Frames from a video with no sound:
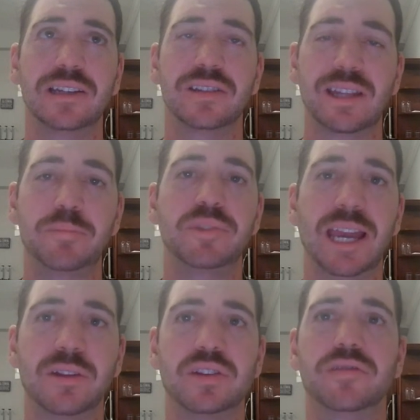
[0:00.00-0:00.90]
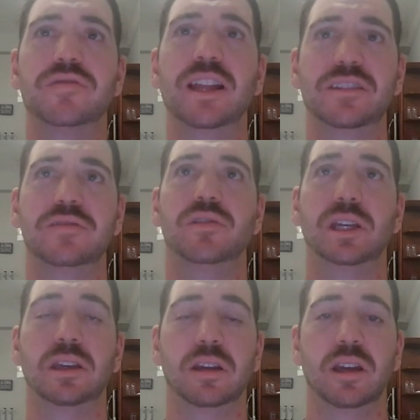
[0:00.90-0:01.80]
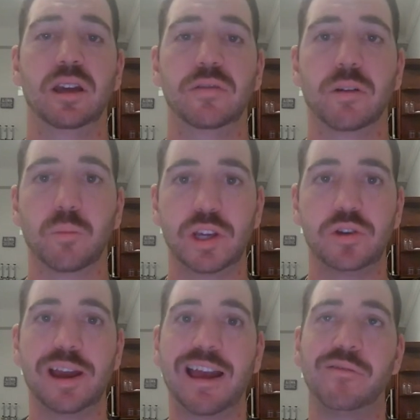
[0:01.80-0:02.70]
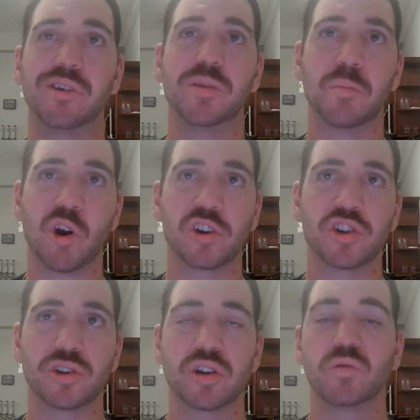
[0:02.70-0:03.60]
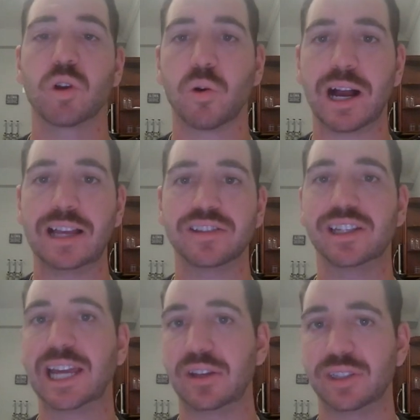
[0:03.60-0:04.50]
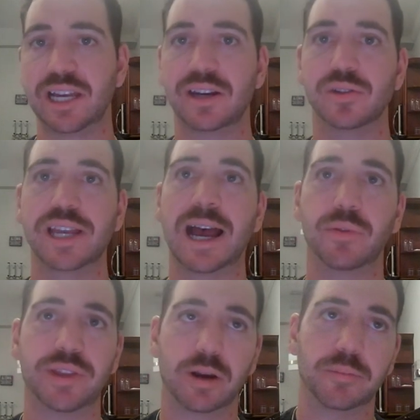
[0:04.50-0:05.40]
step down defensively from what you have with Marsh, Rojas, and Castellanos out there.